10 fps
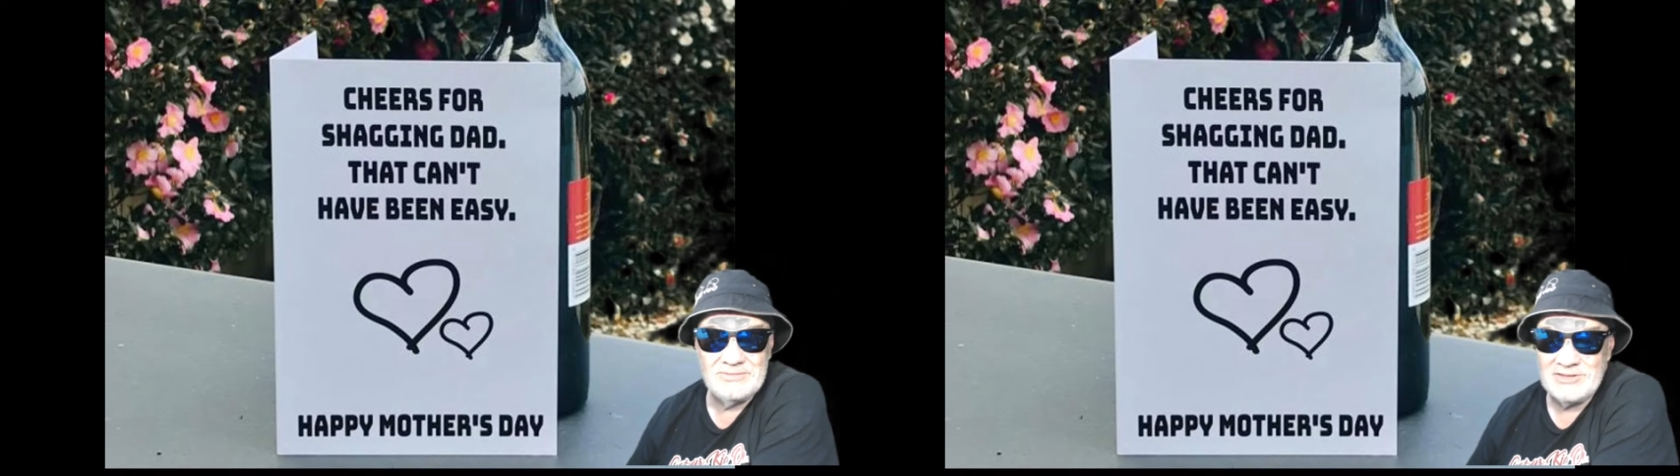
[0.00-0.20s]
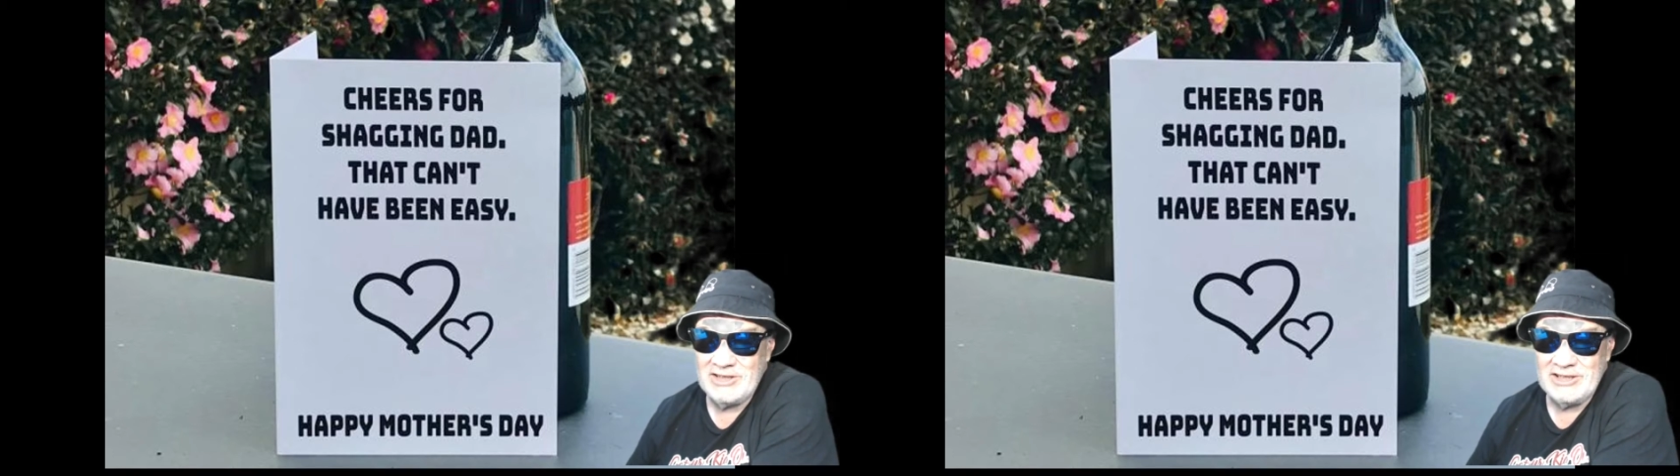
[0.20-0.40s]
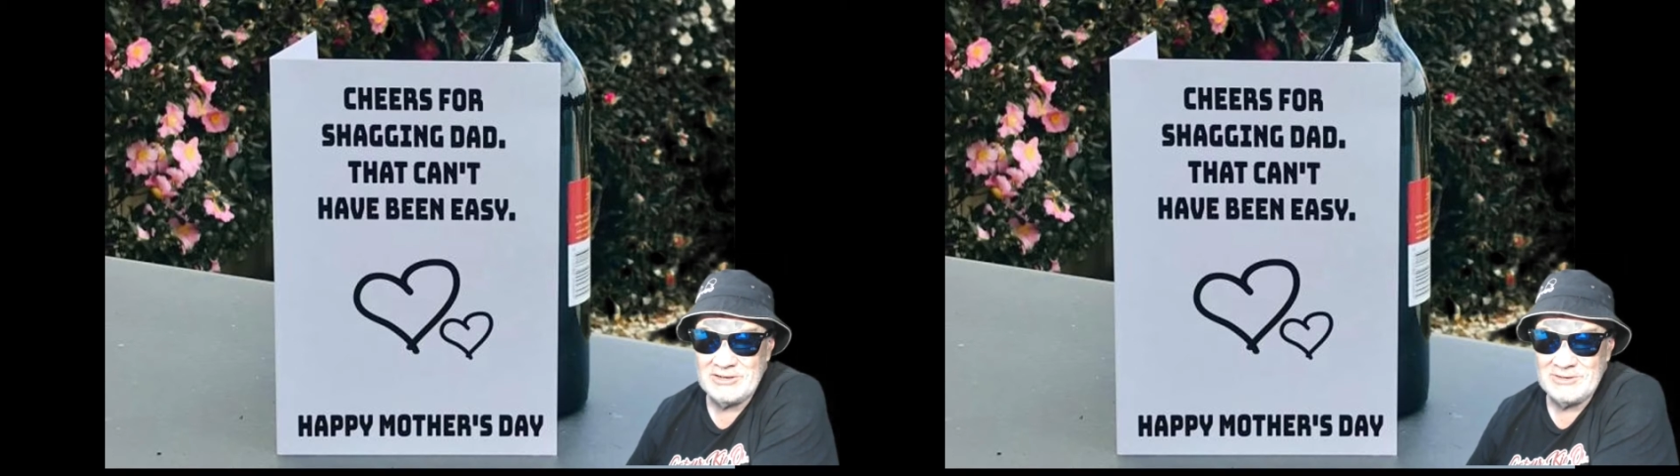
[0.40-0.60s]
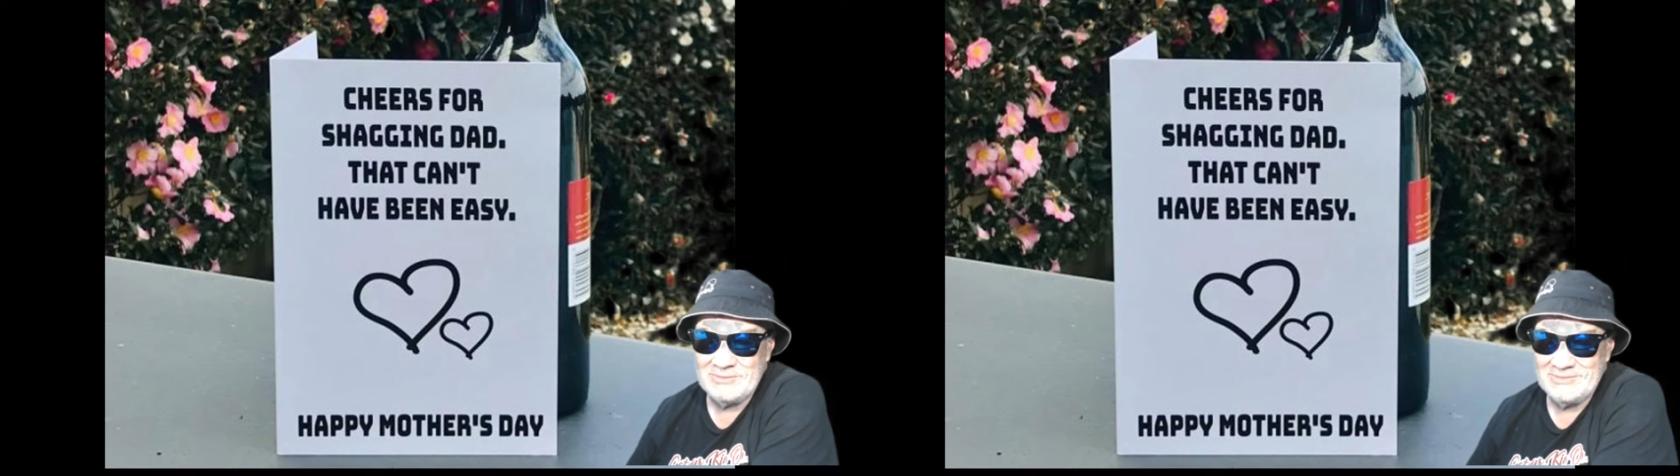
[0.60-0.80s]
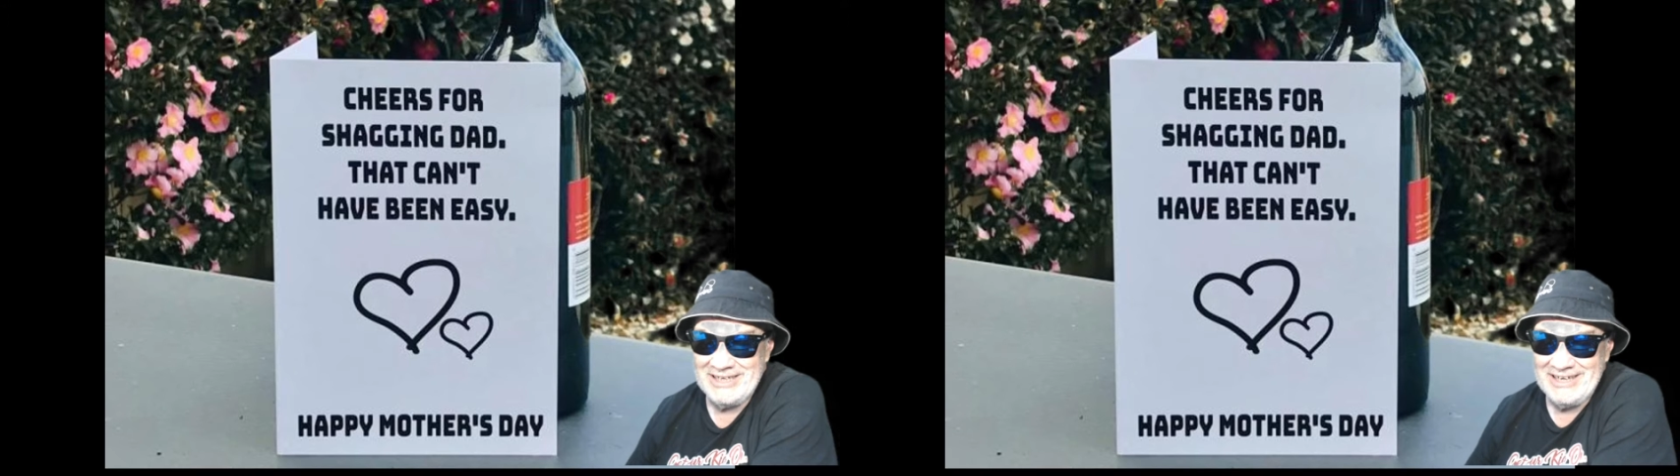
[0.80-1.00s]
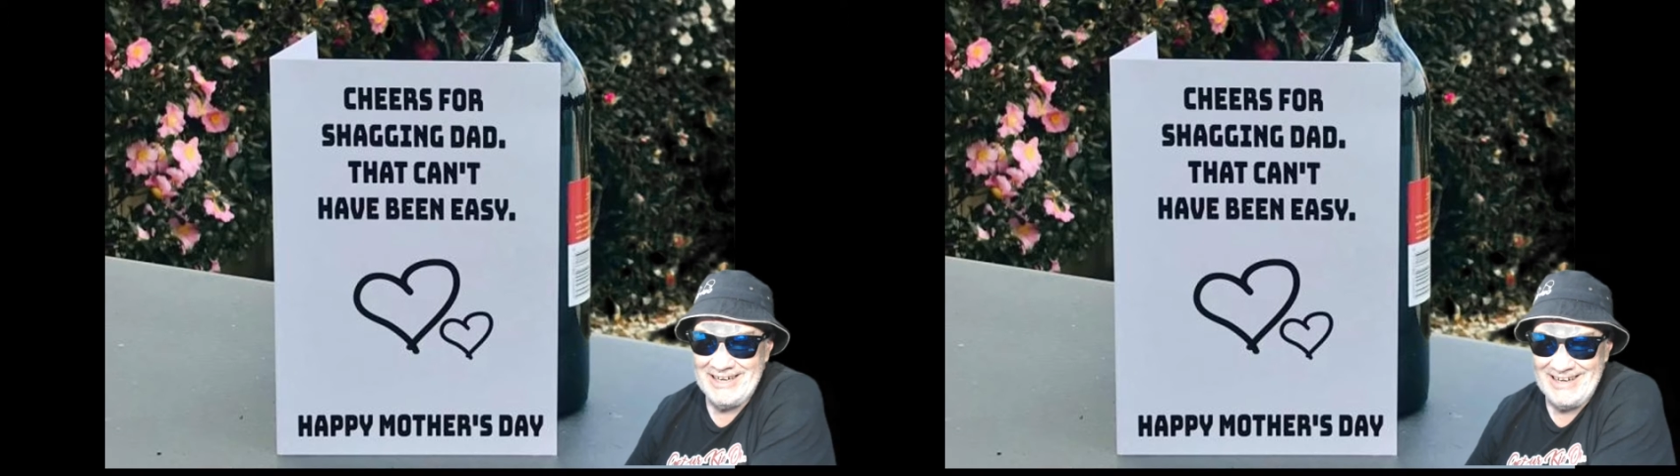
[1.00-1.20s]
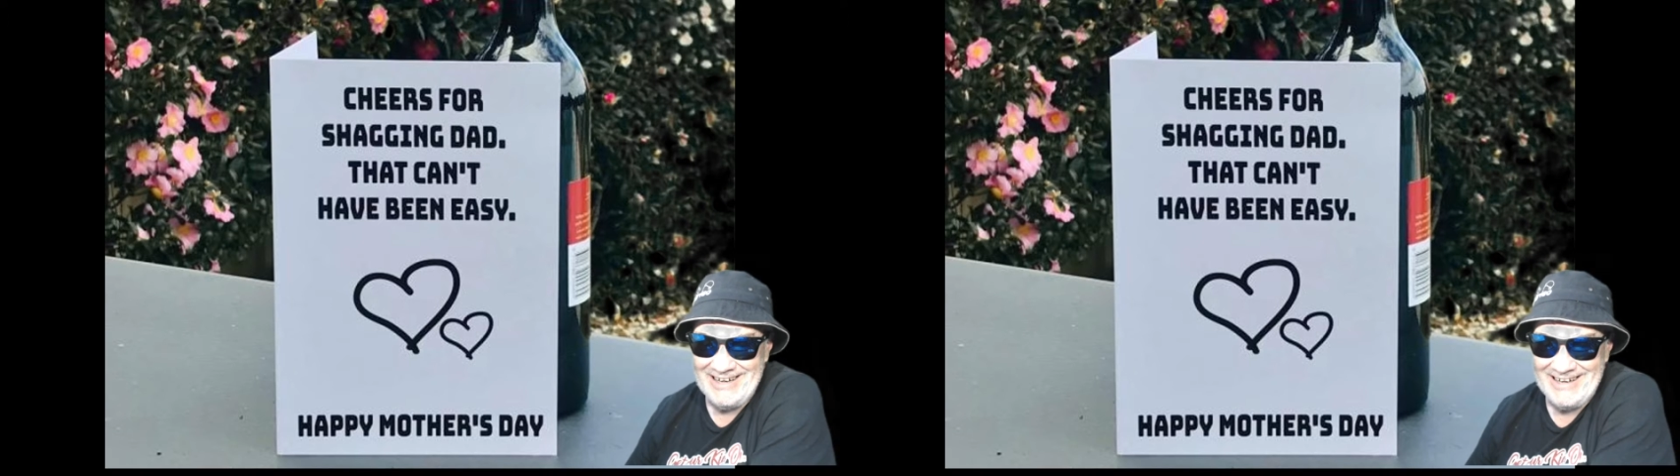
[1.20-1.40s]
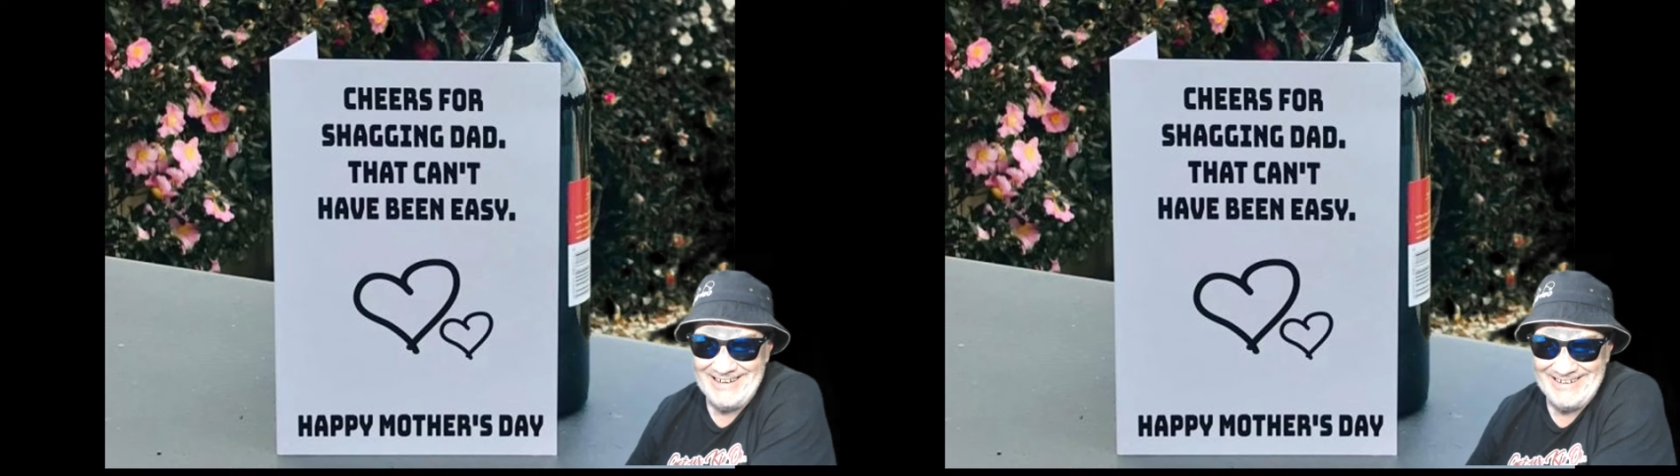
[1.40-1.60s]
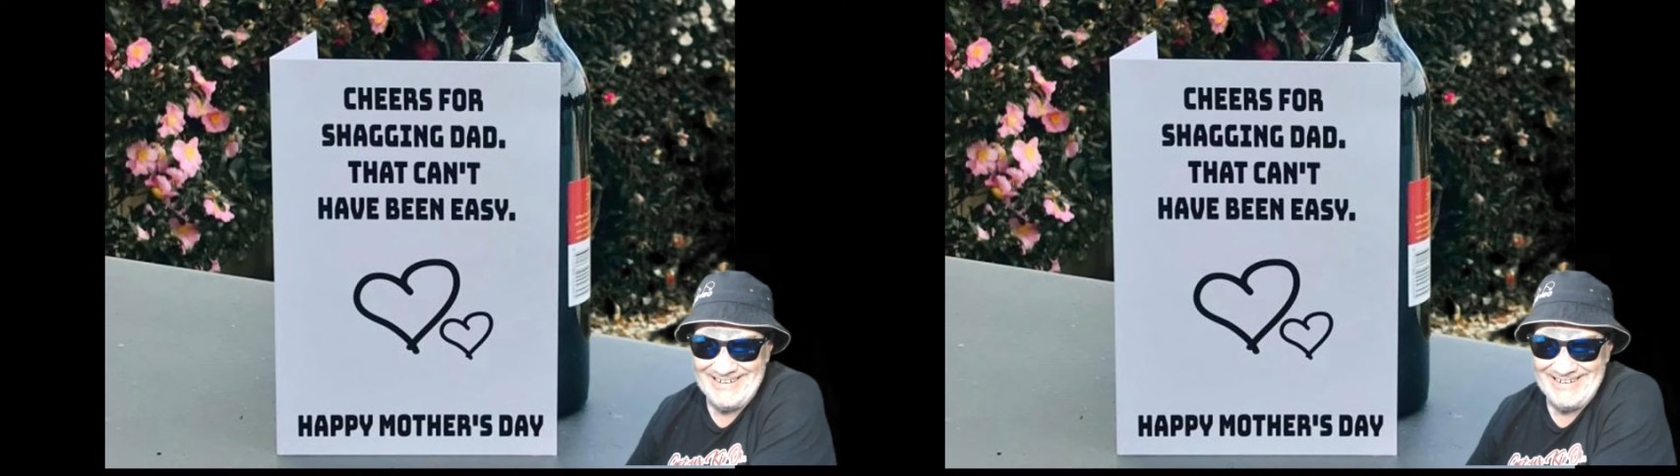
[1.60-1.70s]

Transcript: yes, or